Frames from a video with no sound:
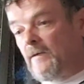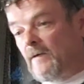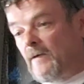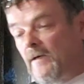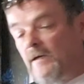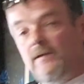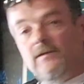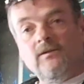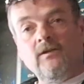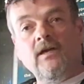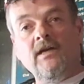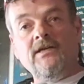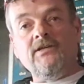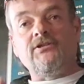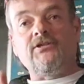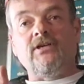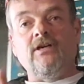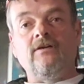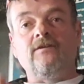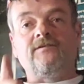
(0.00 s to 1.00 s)

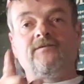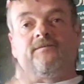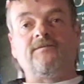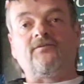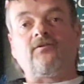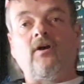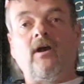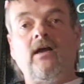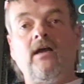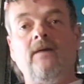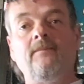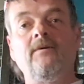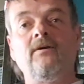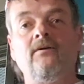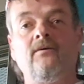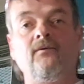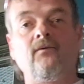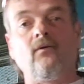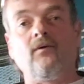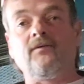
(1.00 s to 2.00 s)
Like, share, and subscribe.
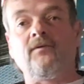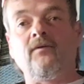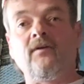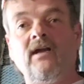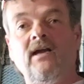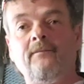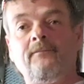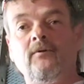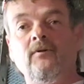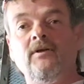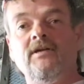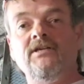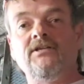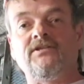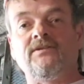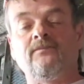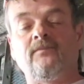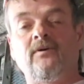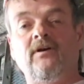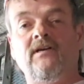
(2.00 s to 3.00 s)
Northern
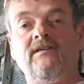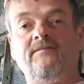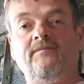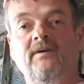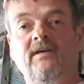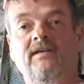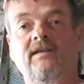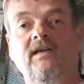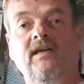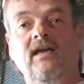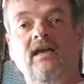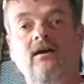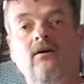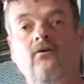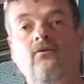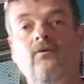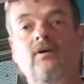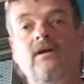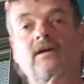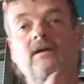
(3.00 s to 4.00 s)
Appalachian Prospecting
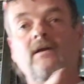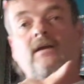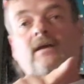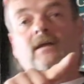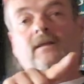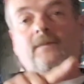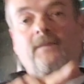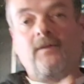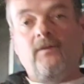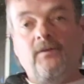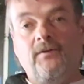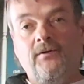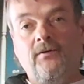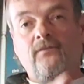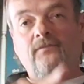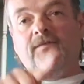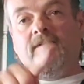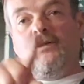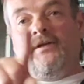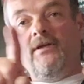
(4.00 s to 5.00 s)
out. The
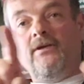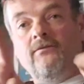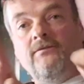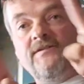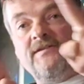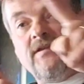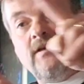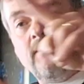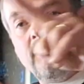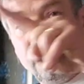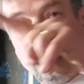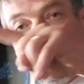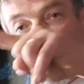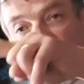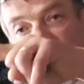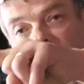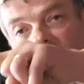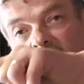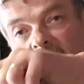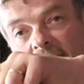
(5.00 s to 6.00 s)
little video was coming
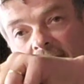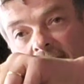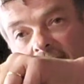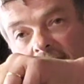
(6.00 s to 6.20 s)
right